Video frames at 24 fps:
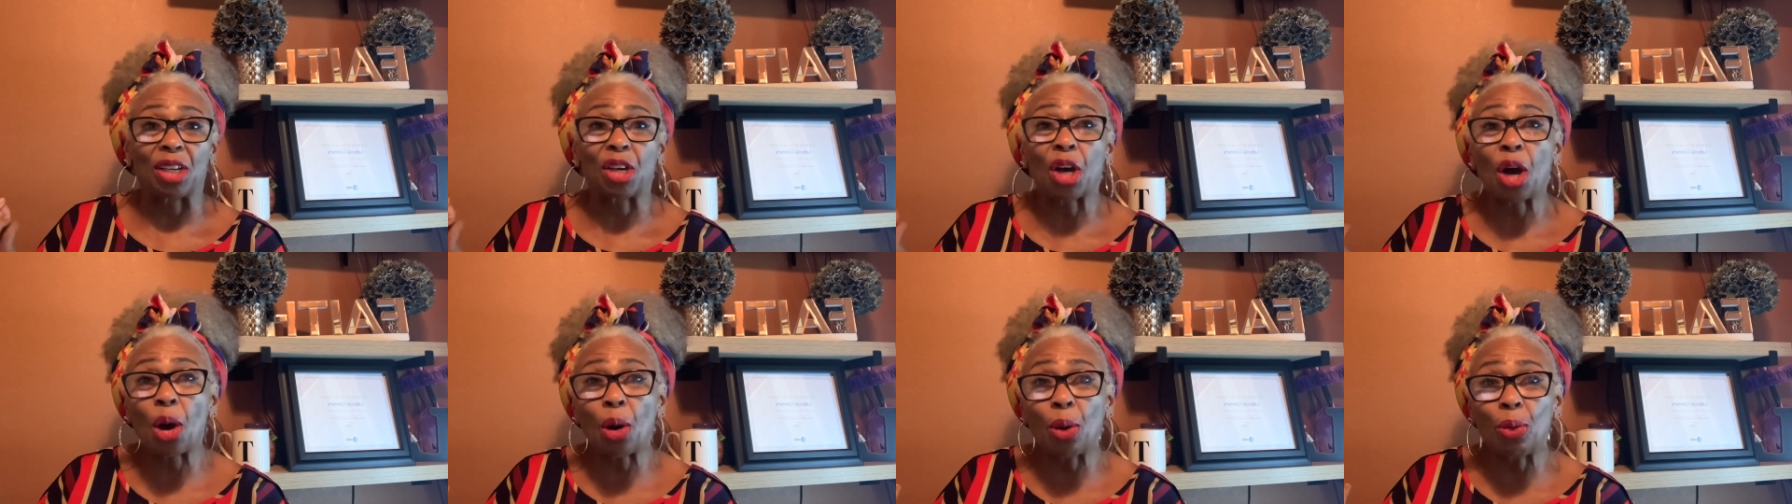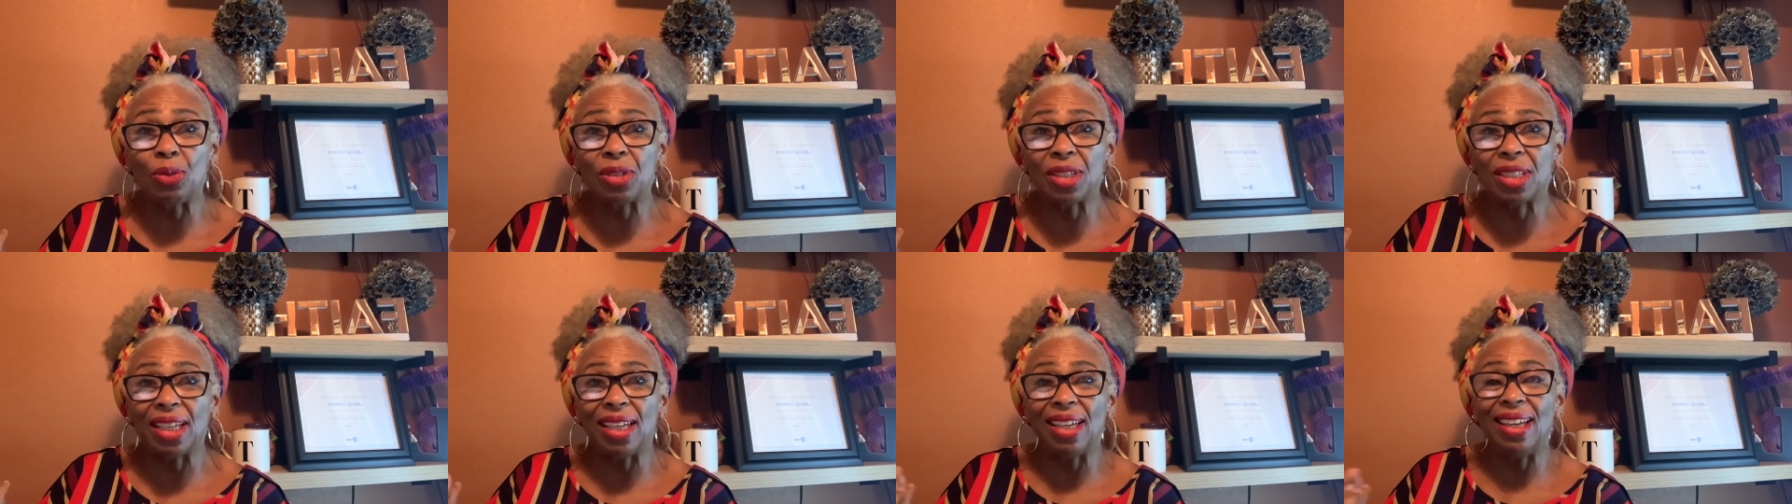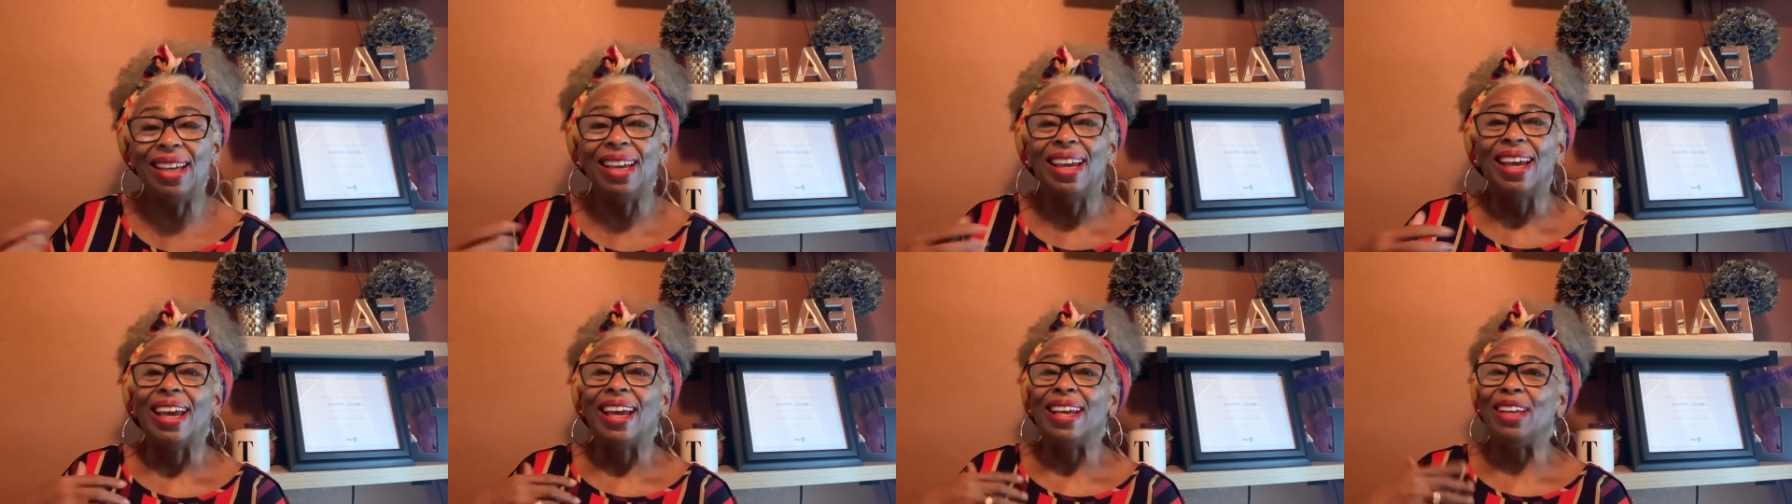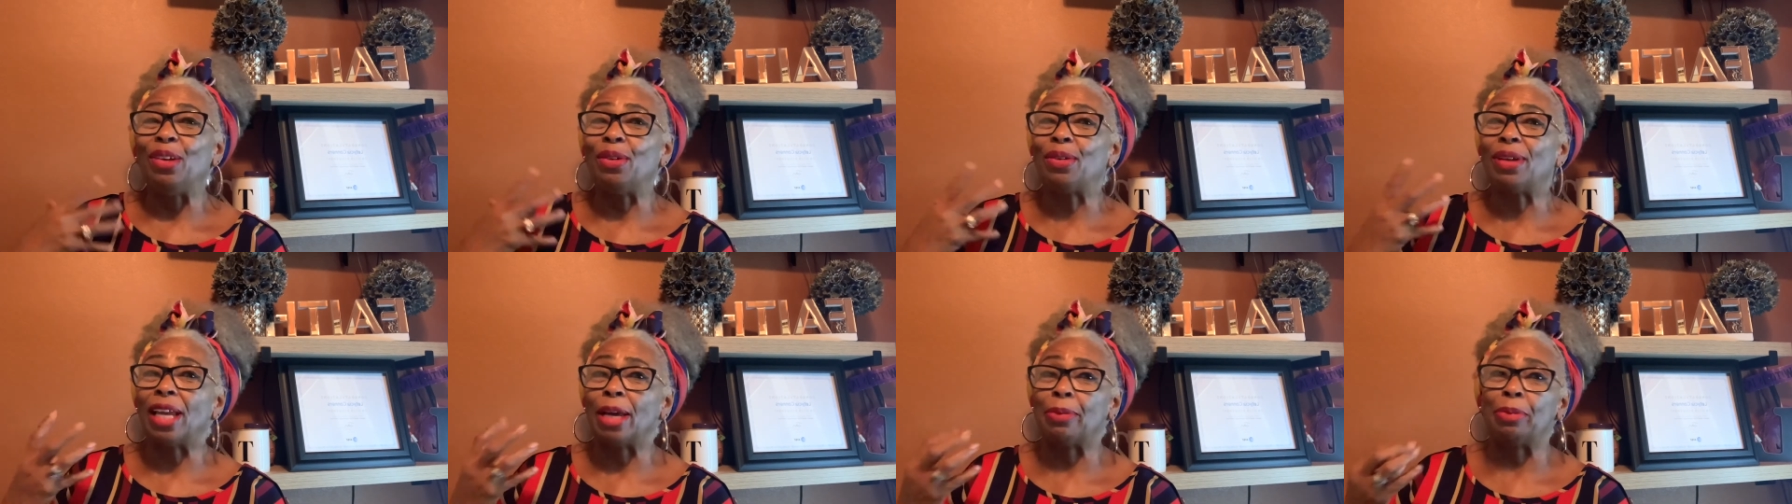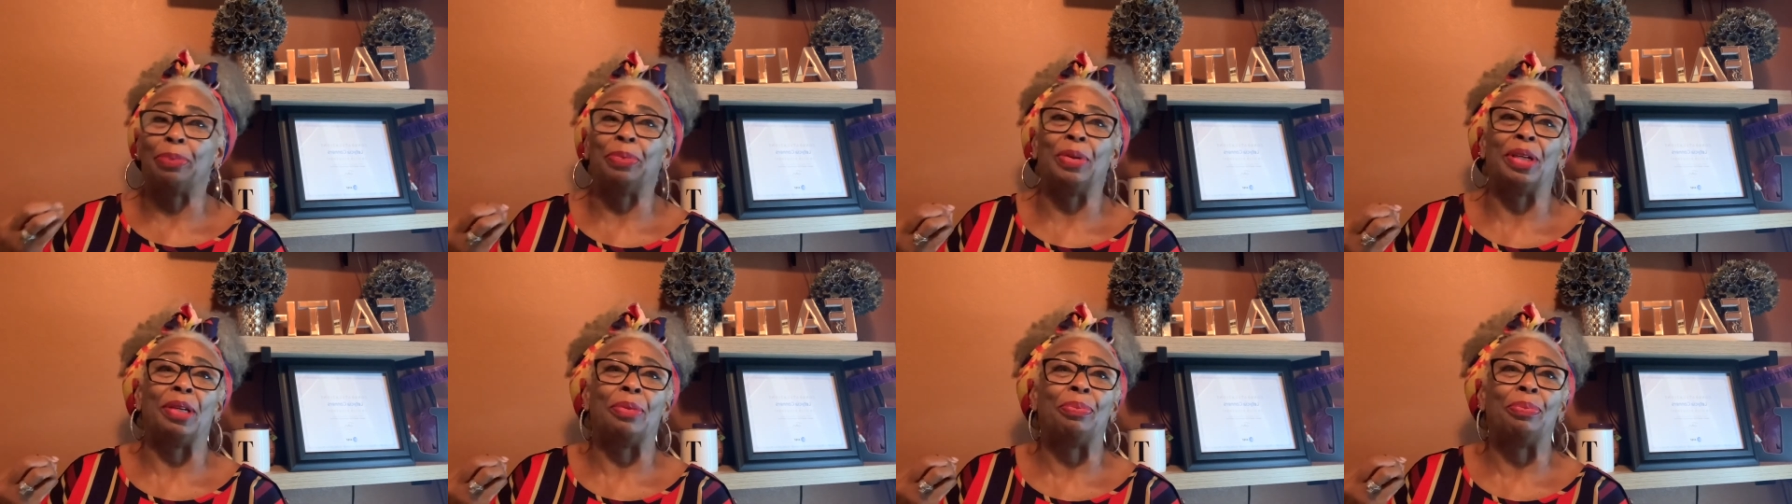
cozy, you climb up into